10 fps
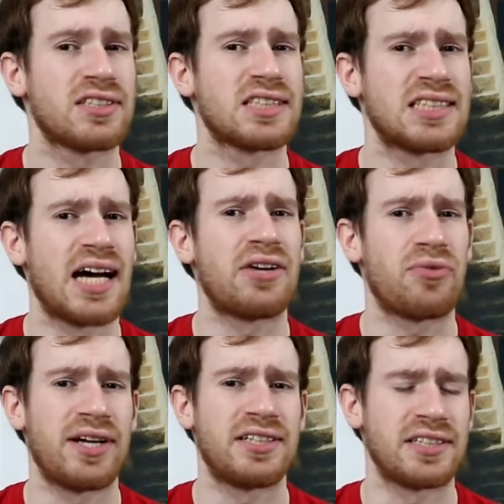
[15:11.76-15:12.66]
start
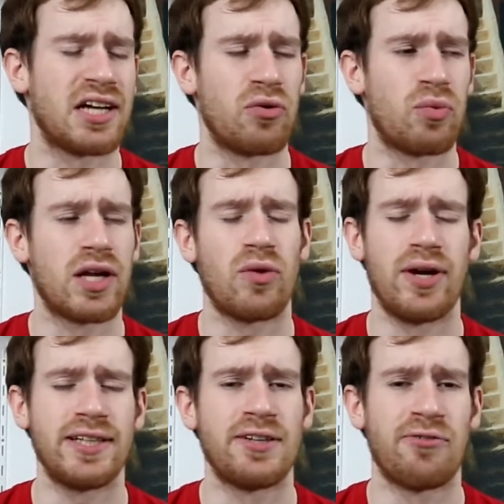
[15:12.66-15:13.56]
writing down what I
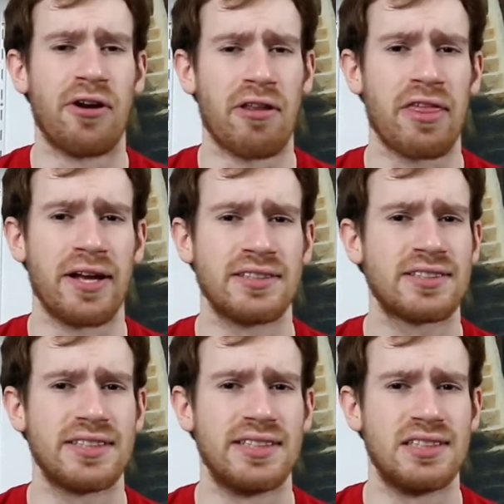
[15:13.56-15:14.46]
rate different
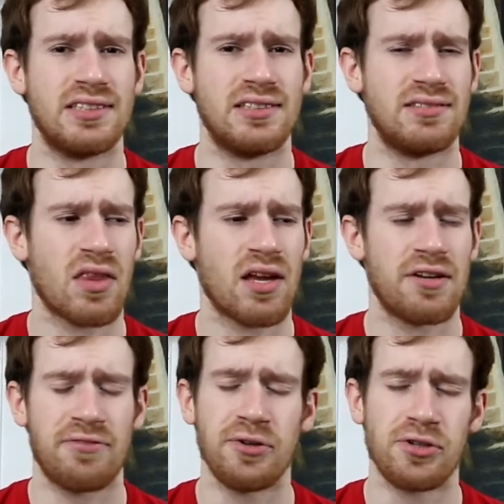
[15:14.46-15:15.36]
things in the
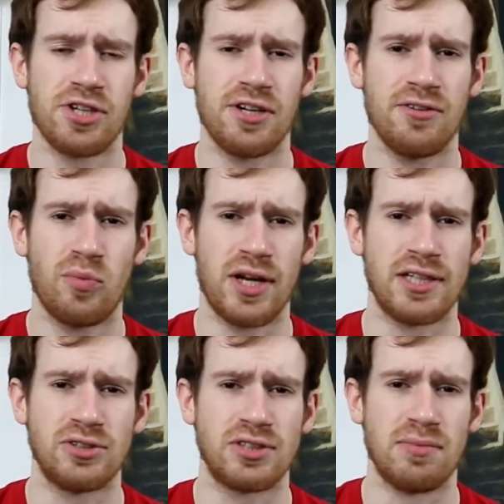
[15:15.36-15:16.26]
future when I
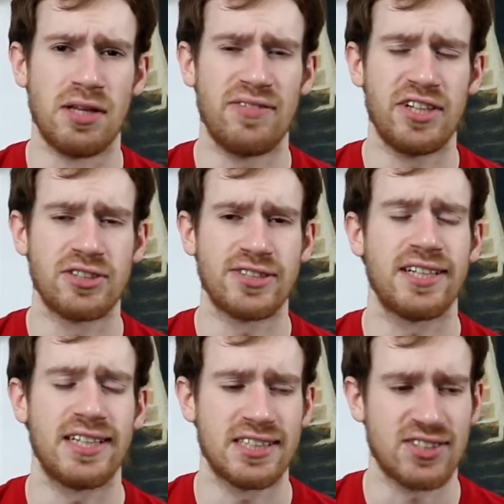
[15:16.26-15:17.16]
do similar videos like
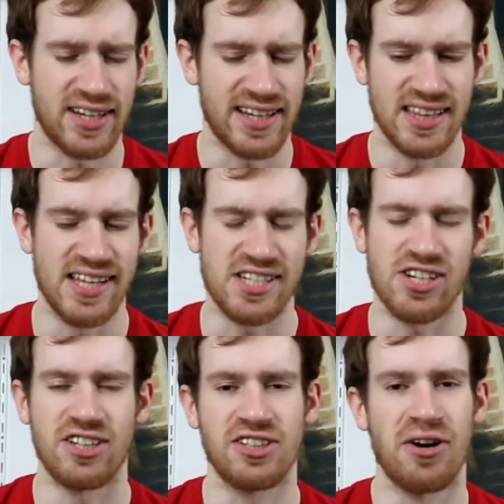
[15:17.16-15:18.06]
that, so I can later
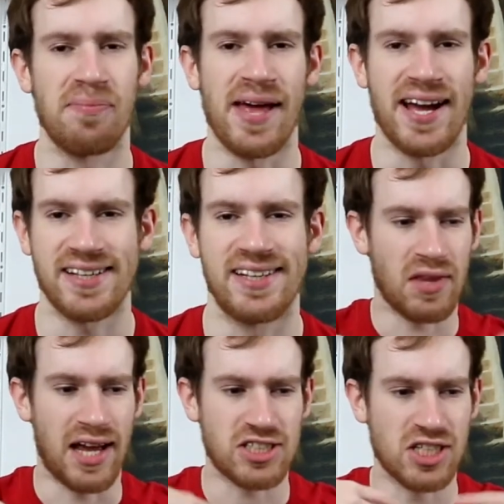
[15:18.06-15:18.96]
on go back and
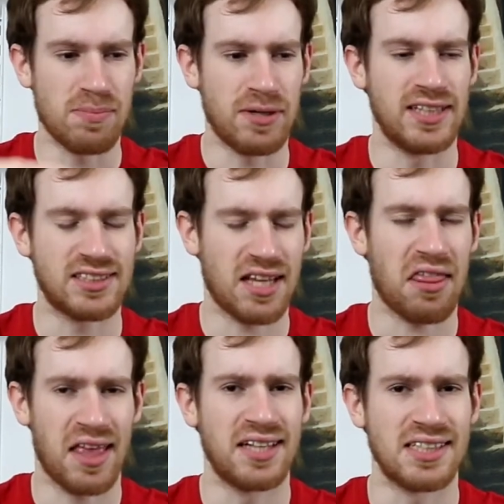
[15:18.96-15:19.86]
actually place
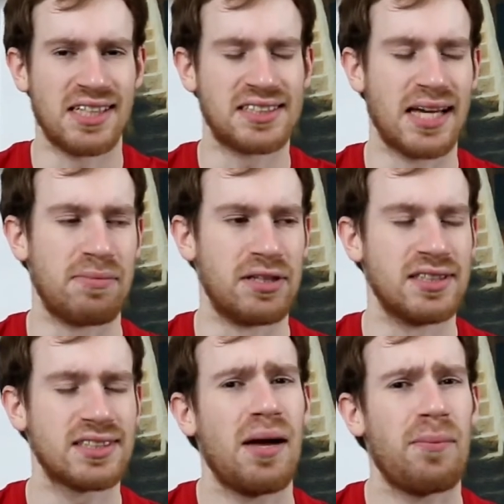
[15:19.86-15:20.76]
things in the same
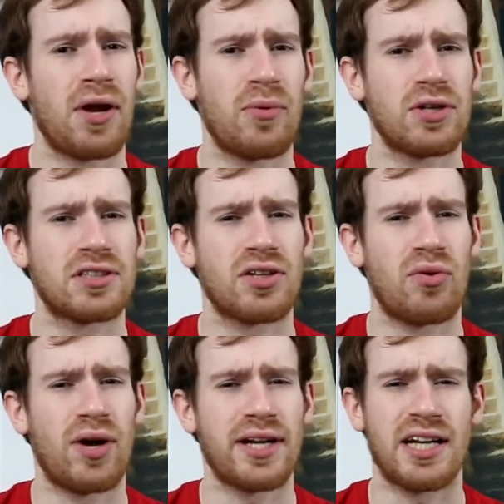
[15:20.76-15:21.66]
list. But I would
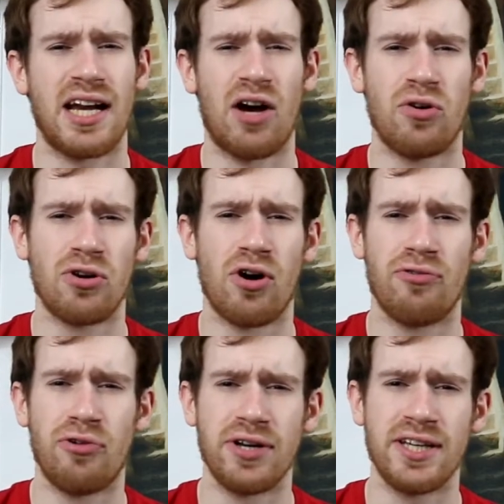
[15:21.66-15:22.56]
right now go
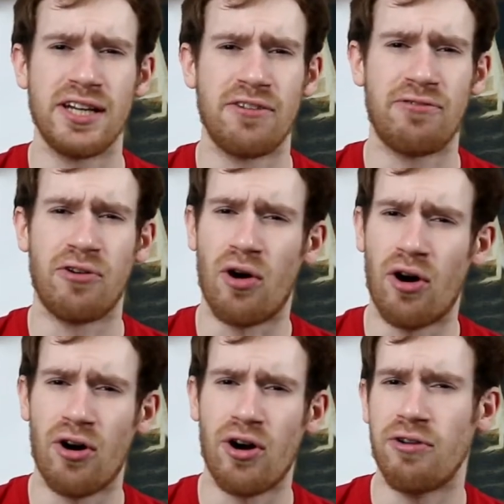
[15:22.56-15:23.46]
for either
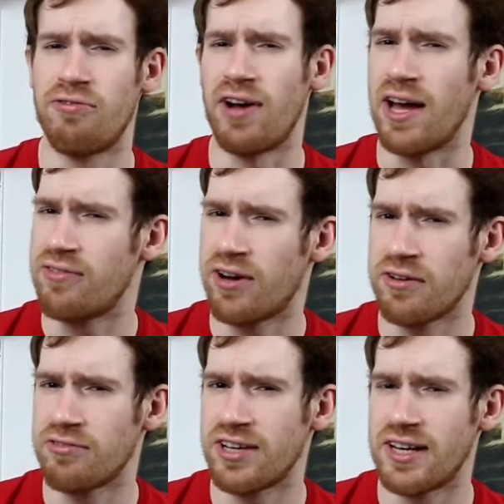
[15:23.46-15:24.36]
4 or 5 out
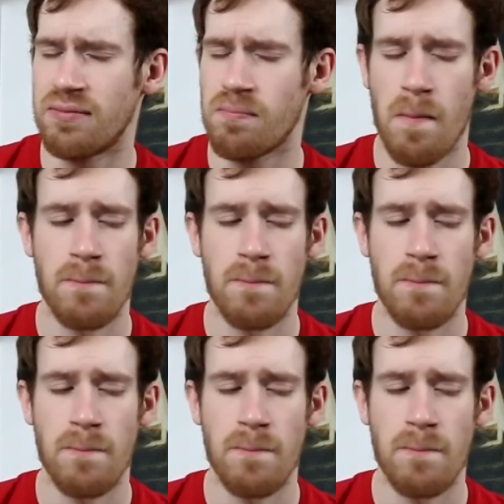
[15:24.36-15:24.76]
of 10.